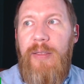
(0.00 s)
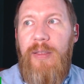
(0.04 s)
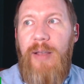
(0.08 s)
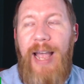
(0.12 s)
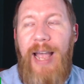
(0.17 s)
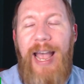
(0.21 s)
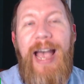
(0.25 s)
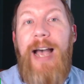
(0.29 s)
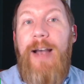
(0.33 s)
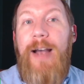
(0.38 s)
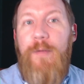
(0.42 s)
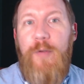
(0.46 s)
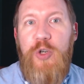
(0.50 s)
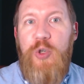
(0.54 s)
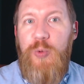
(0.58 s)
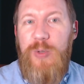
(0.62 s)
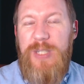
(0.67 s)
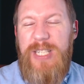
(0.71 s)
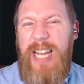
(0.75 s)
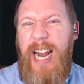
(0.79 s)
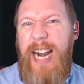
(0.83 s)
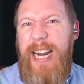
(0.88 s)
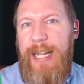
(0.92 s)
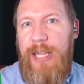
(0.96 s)
average
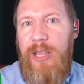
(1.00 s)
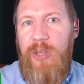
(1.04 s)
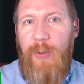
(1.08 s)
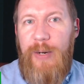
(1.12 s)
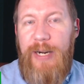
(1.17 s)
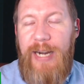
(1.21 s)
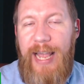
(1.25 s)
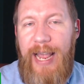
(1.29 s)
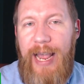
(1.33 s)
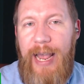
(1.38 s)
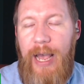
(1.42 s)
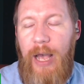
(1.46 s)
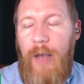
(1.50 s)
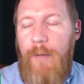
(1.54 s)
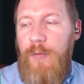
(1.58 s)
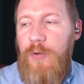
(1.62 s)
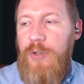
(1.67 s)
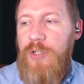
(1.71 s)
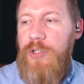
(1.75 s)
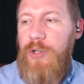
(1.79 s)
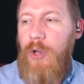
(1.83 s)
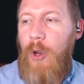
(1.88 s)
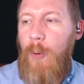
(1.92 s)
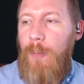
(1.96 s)
was 93.5
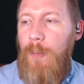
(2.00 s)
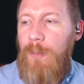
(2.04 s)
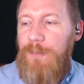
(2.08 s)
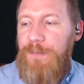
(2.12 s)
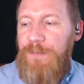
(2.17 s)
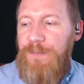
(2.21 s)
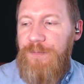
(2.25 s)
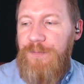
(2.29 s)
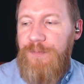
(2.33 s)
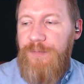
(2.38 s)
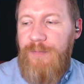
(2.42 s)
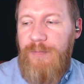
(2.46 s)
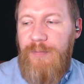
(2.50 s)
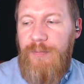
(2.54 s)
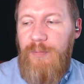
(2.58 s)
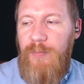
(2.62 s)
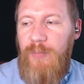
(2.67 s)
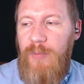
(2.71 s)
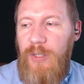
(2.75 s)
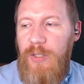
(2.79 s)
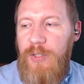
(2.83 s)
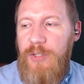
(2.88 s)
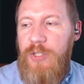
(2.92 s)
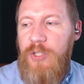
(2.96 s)
or so.
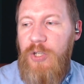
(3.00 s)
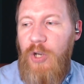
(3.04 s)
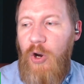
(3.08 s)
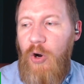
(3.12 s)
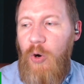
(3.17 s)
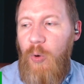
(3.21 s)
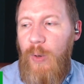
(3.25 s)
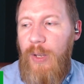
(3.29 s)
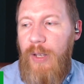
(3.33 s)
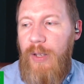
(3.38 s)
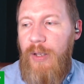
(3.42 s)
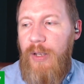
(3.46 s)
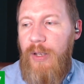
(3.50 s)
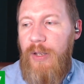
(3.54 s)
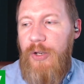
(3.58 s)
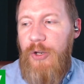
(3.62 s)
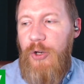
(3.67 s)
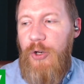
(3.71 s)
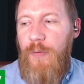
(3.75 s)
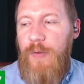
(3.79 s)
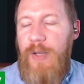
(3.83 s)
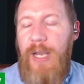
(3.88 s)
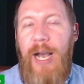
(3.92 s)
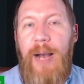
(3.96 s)
So
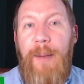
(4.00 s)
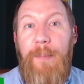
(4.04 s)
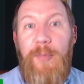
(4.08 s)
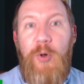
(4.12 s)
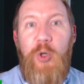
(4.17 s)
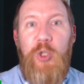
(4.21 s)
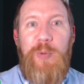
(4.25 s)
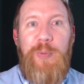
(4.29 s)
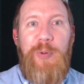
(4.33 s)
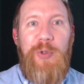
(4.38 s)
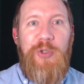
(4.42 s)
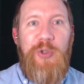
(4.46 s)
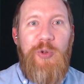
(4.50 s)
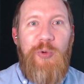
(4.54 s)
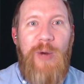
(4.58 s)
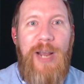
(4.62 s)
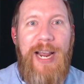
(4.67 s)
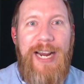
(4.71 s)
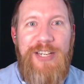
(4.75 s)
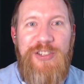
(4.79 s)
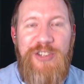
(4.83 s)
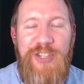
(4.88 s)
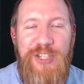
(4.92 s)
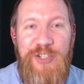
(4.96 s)
you've got multiple
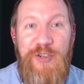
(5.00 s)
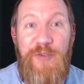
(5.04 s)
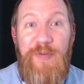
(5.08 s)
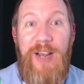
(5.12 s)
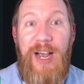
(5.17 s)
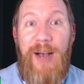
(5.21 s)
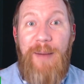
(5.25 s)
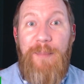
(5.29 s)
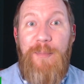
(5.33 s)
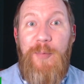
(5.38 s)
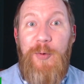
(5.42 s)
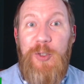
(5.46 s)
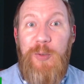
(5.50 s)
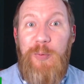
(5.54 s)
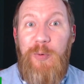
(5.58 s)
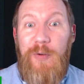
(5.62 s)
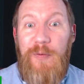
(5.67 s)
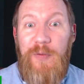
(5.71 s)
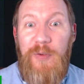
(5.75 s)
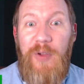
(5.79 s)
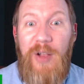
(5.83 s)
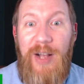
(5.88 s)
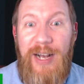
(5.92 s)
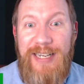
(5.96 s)
directions, you've got multiple
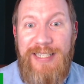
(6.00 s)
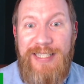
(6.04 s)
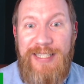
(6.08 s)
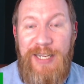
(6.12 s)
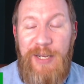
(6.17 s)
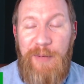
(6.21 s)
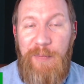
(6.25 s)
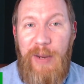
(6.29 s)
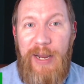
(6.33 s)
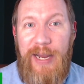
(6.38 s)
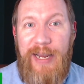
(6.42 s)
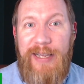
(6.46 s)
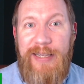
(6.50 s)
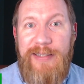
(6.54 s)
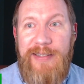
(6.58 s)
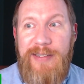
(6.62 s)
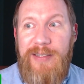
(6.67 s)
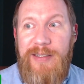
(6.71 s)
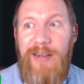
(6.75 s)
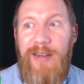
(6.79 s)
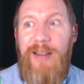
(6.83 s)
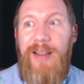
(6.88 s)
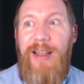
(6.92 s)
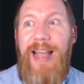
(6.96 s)
velocity
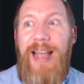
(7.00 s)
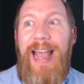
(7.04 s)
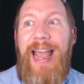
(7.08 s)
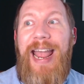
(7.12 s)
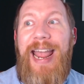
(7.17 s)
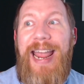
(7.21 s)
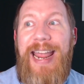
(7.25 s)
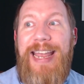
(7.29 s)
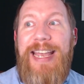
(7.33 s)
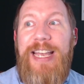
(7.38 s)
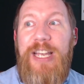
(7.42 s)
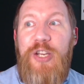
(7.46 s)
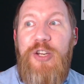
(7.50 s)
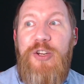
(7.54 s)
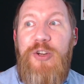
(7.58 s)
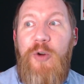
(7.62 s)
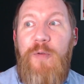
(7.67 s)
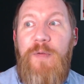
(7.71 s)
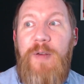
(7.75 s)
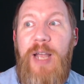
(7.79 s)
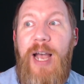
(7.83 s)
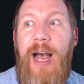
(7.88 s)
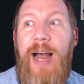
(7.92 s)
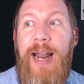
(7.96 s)
bands, and
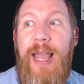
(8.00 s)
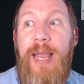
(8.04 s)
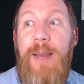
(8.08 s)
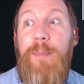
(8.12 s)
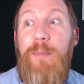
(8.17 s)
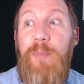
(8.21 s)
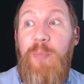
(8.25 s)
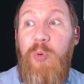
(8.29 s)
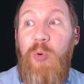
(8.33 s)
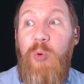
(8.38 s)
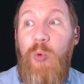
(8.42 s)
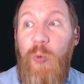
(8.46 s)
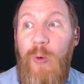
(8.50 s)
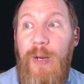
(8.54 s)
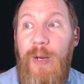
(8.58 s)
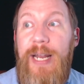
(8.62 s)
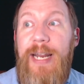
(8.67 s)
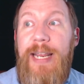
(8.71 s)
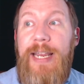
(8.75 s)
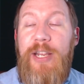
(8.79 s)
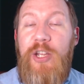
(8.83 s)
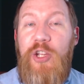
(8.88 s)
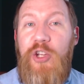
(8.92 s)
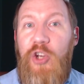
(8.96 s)
you've got a
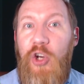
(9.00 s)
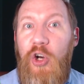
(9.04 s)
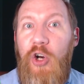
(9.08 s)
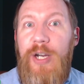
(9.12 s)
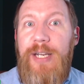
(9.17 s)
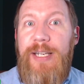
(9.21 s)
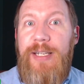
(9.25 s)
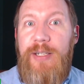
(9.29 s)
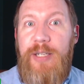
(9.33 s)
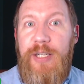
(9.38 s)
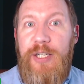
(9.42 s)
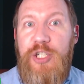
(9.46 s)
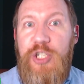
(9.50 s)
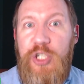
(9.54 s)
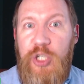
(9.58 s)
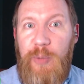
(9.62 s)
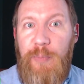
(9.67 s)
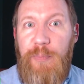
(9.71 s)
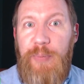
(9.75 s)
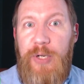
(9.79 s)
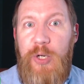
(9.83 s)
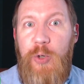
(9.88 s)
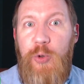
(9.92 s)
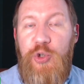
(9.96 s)
pretty good
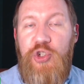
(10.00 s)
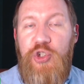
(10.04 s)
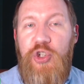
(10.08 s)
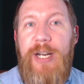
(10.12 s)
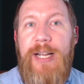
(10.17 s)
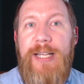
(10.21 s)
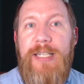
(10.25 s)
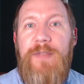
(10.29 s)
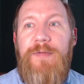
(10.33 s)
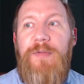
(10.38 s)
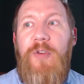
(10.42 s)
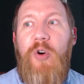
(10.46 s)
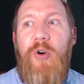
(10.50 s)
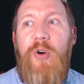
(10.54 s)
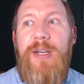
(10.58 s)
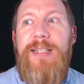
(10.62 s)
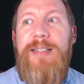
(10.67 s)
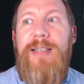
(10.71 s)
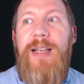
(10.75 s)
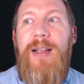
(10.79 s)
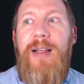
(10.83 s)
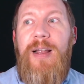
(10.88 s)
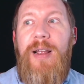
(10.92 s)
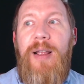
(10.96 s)
distribution as far
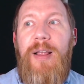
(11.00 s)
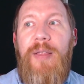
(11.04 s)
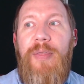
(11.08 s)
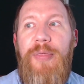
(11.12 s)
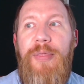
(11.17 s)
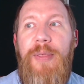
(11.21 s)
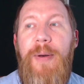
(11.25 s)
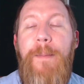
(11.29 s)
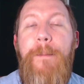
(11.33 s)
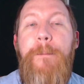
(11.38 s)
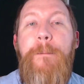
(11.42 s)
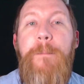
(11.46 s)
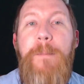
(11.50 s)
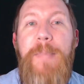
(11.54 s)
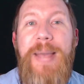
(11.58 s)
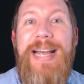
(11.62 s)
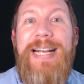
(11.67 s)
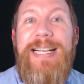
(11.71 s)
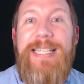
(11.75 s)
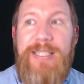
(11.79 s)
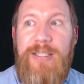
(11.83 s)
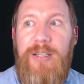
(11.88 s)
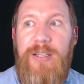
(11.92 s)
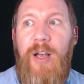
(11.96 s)
as the
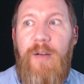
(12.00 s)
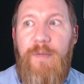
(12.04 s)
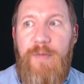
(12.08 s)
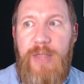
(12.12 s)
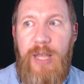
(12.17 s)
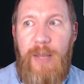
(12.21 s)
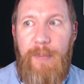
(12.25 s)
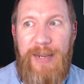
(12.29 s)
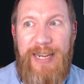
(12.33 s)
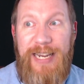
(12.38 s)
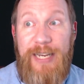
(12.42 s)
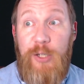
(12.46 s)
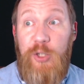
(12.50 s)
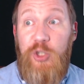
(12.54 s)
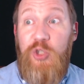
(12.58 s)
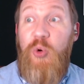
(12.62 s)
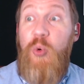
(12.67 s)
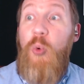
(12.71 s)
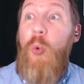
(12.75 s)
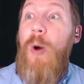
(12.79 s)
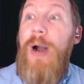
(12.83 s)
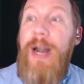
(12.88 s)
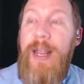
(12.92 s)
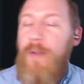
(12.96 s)
mix of them. Again,
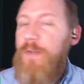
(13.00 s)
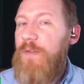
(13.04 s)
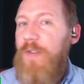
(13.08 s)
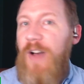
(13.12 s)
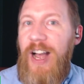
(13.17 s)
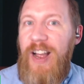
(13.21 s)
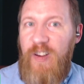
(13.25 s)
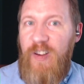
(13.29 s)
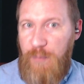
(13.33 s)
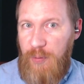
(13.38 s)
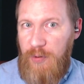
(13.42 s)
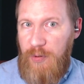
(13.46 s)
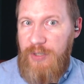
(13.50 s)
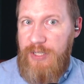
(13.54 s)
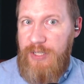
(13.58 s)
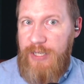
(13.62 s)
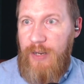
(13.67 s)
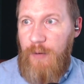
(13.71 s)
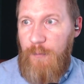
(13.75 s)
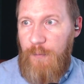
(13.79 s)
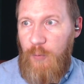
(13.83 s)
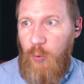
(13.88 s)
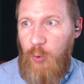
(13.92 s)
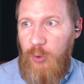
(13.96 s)

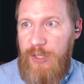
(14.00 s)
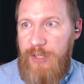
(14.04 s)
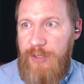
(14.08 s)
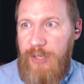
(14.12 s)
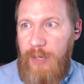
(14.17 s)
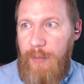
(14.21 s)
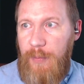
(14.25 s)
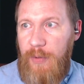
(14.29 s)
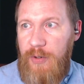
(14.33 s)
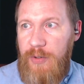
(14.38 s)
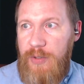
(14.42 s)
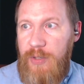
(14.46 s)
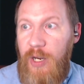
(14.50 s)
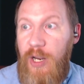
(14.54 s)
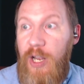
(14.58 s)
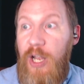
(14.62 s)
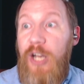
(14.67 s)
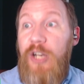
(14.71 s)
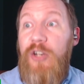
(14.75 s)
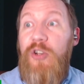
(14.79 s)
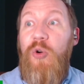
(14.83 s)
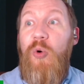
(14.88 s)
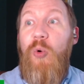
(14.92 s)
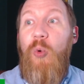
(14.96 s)
25% four-seamers,
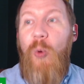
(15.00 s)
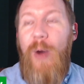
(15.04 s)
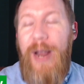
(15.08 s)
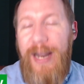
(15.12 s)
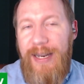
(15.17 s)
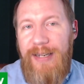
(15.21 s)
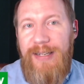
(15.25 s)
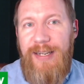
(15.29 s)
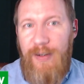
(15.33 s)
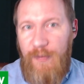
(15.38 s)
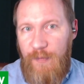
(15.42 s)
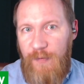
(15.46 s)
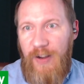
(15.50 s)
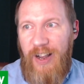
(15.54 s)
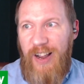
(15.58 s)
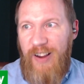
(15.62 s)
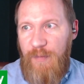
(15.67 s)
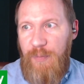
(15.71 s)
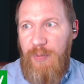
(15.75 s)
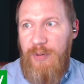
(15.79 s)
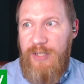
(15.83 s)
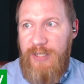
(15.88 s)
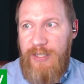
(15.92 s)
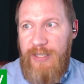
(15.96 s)

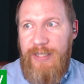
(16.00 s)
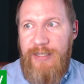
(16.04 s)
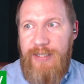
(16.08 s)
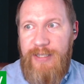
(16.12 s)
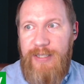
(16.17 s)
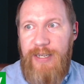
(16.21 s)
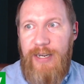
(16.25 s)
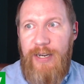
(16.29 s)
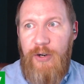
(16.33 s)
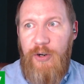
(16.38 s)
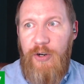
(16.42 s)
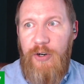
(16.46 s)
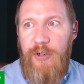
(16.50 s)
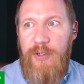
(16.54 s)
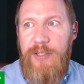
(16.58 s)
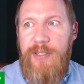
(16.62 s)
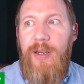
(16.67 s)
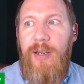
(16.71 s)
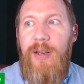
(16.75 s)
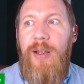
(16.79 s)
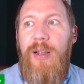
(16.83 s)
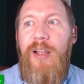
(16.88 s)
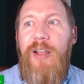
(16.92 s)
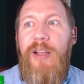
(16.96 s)
25% sinkers,
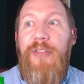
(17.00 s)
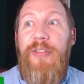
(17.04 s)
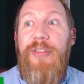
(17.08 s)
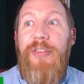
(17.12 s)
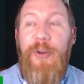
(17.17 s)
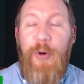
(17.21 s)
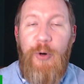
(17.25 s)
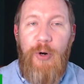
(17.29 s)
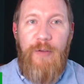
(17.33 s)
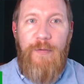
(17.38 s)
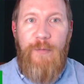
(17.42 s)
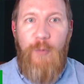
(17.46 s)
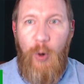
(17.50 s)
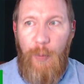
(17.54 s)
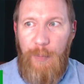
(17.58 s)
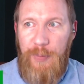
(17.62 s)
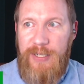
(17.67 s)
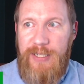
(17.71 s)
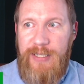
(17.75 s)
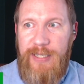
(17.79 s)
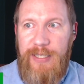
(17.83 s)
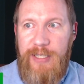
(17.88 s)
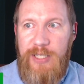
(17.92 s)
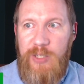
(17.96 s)

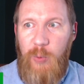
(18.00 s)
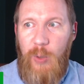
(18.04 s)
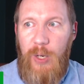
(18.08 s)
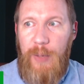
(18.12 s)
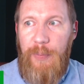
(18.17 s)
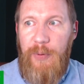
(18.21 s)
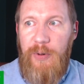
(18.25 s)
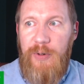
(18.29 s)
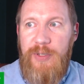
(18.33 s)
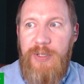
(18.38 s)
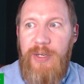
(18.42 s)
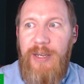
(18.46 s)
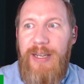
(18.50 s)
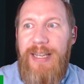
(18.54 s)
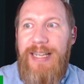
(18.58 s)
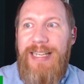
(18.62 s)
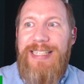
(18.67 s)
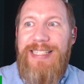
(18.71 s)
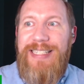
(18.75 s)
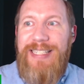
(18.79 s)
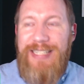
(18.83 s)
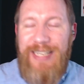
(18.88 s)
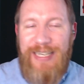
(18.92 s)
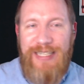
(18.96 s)
34% sweepers,
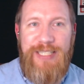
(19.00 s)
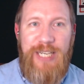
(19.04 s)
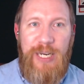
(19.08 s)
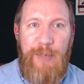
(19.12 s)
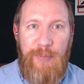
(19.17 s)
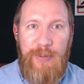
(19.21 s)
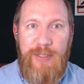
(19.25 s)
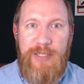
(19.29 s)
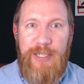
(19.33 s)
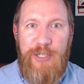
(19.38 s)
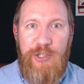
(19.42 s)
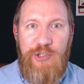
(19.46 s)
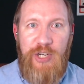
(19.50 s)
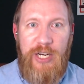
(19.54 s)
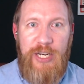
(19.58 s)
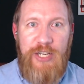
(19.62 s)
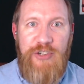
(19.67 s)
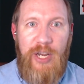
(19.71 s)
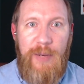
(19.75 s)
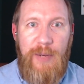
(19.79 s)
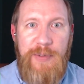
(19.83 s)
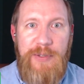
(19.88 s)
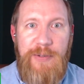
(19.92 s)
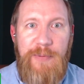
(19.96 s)
16%
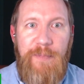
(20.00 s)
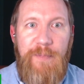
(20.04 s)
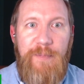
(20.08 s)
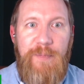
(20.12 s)
changeups.